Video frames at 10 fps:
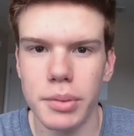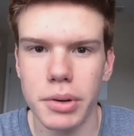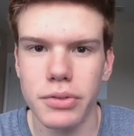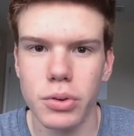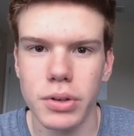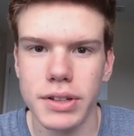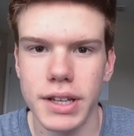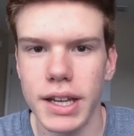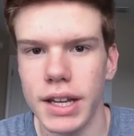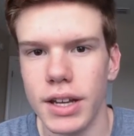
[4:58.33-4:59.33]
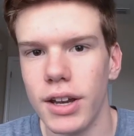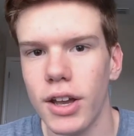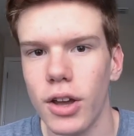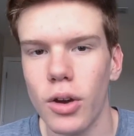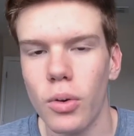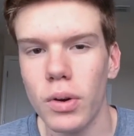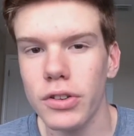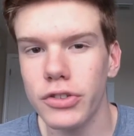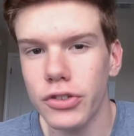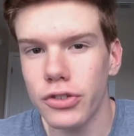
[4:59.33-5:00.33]
Number 14, what
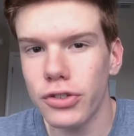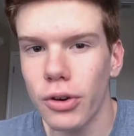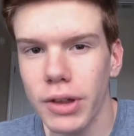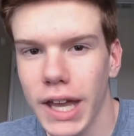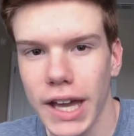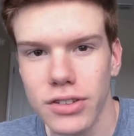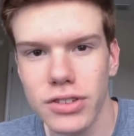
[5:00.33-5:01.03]
is your zodiac